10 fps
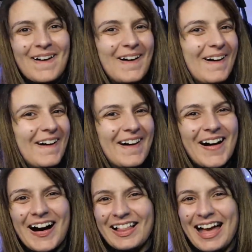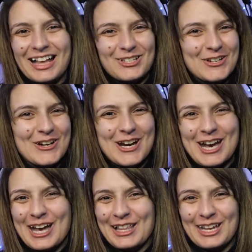oh, let's
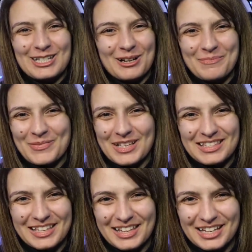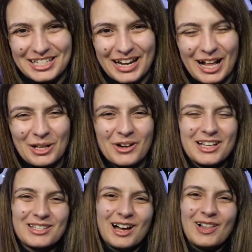really jump into this, shall we?
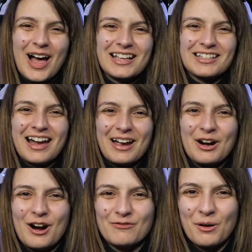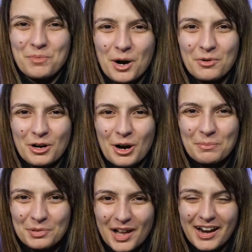So last night over on
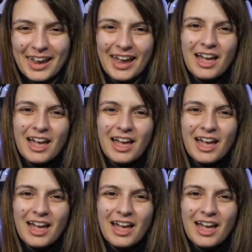Popcorned Planet,